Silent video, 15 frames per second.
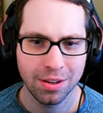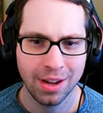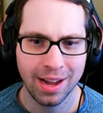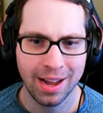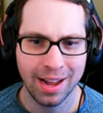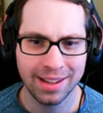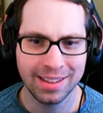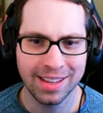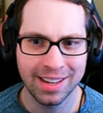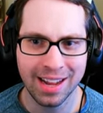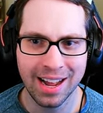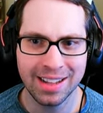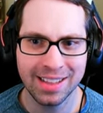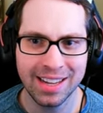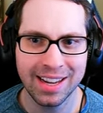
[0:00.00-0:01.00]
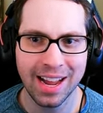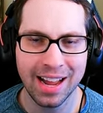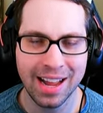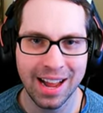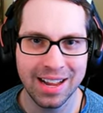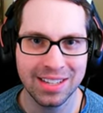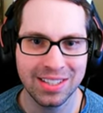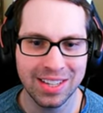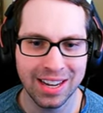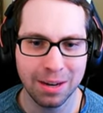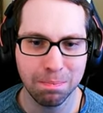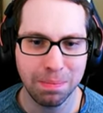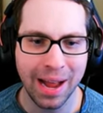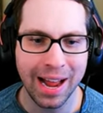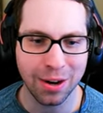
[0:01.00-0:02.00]
I, I think I think I-, I said
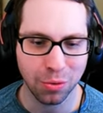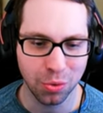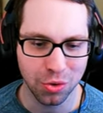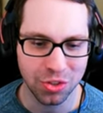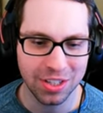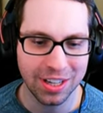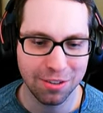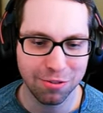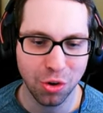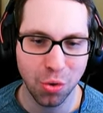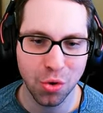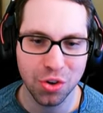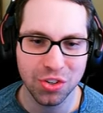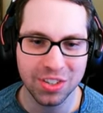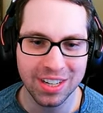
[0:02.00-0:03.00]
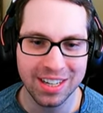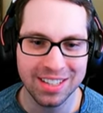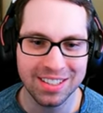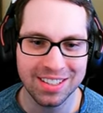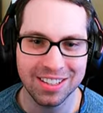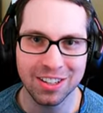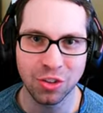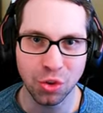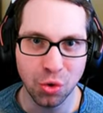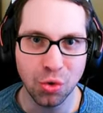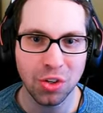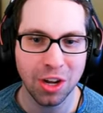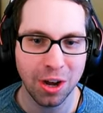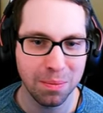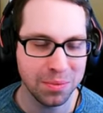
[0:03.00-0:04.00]
it backwards. Then of course it's
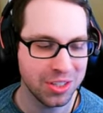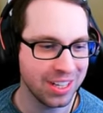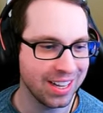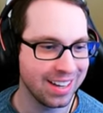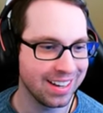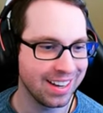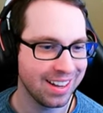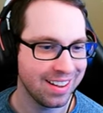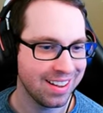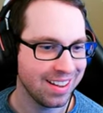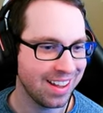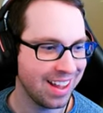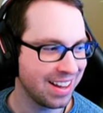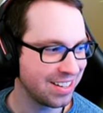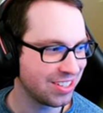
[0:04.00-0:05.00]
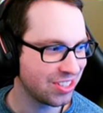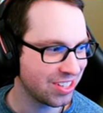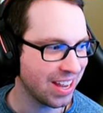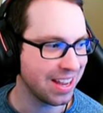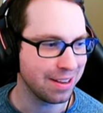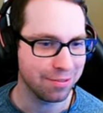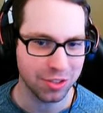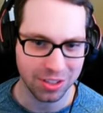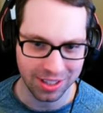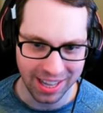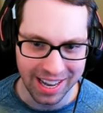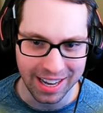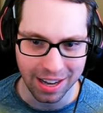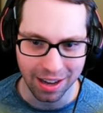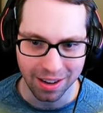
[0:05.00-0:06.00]
Luke comes in and saves
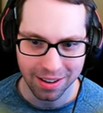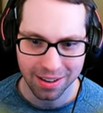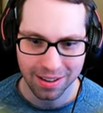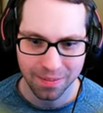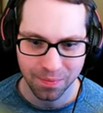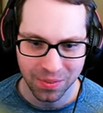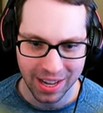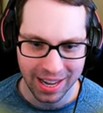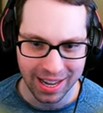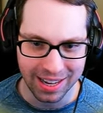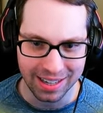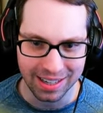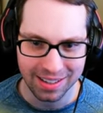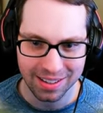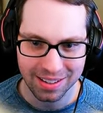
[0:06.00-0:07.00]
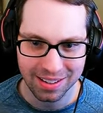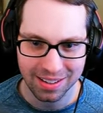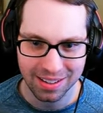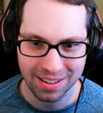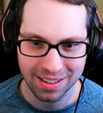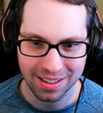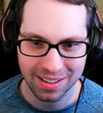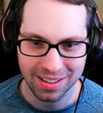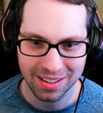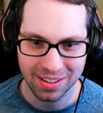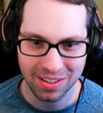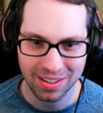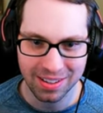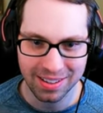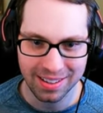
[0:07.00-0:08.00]
Leia, and
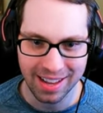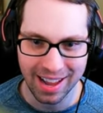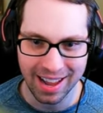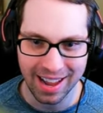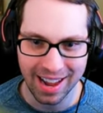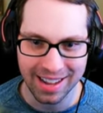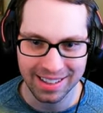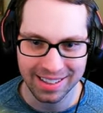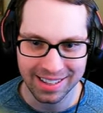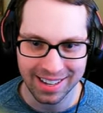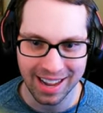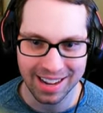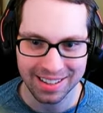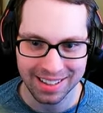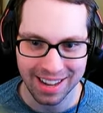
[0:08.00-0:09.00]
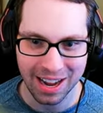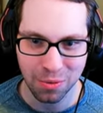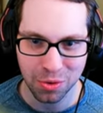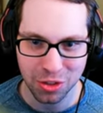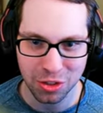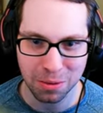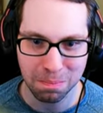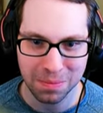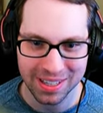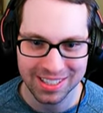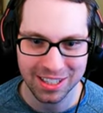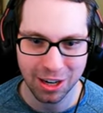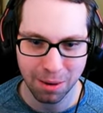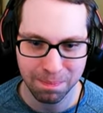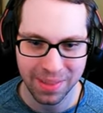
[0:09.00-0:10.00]
that I think I was
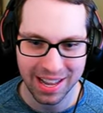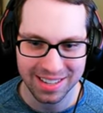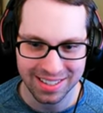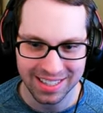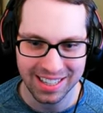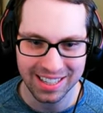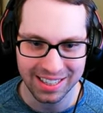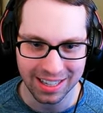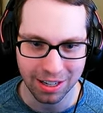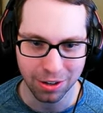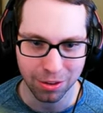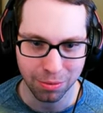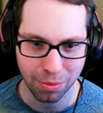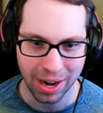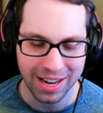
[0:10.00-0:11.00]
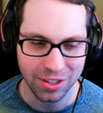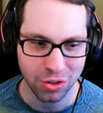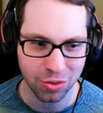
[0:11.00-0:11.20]
mixing up that scene there, right?